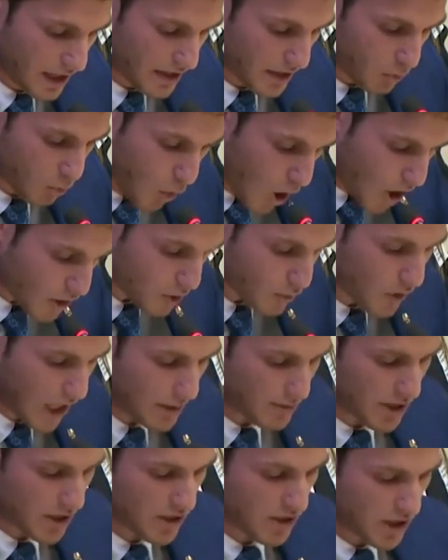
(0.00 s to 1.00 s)
war
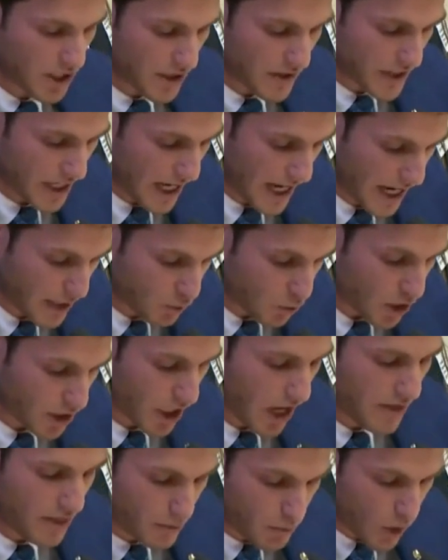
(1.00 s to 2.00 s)
crimes in Syria and
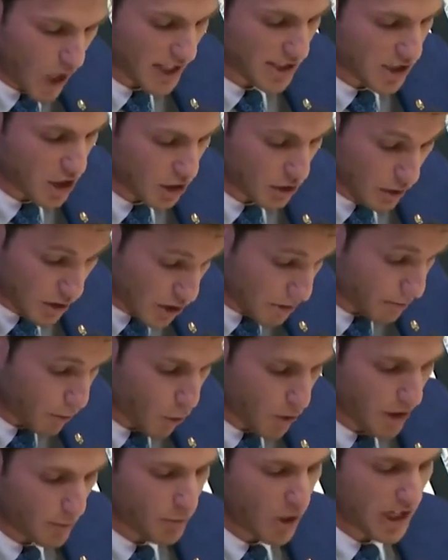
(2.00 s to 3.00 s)
work on to
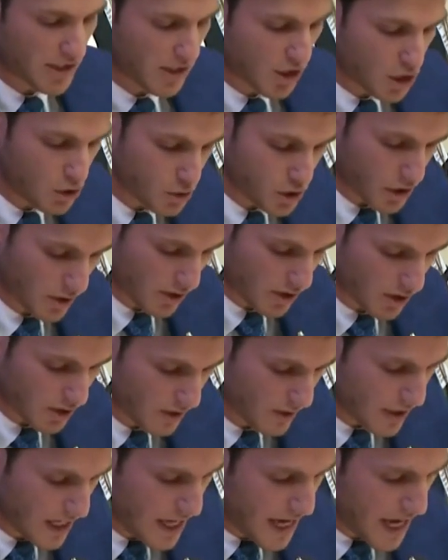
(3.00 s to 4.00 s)
support the prosecutions.
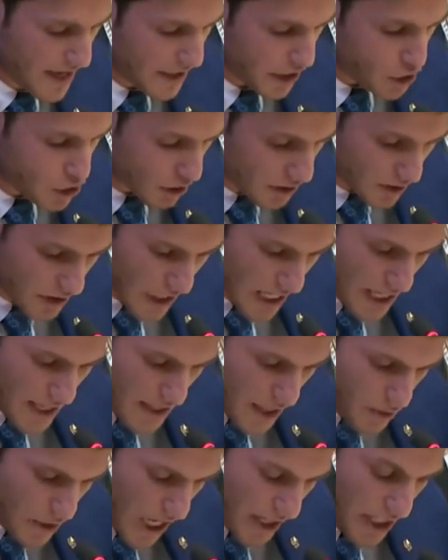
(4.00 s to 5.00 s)
And the
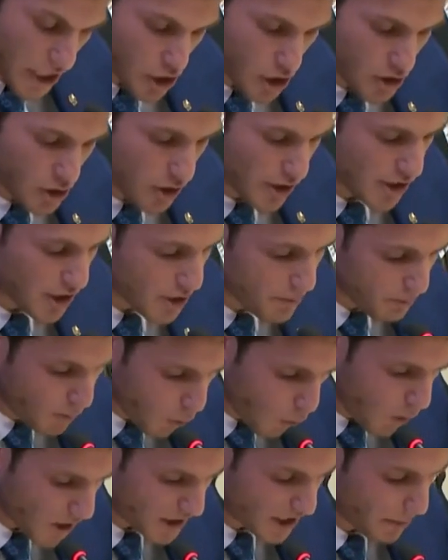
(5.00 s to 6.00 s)
United Nations should
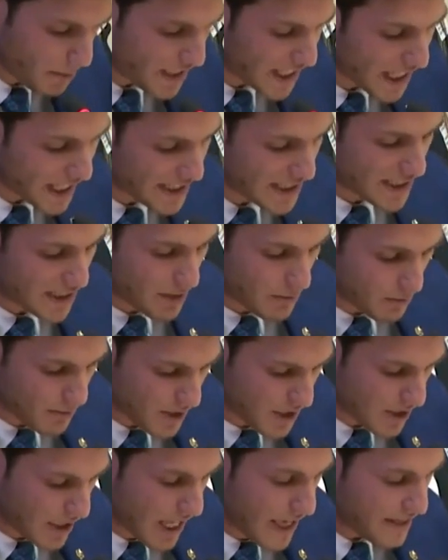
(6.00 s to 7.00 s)
support the
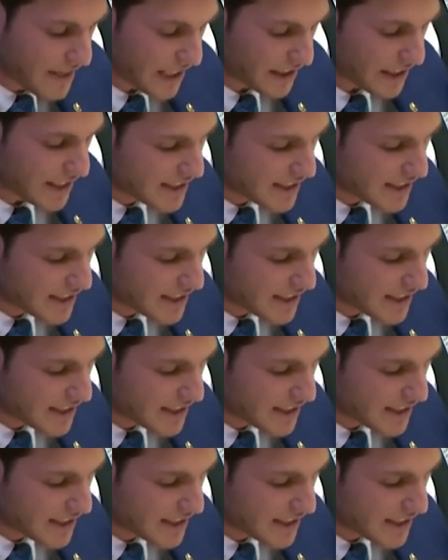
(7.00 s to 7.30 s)
mechanisms that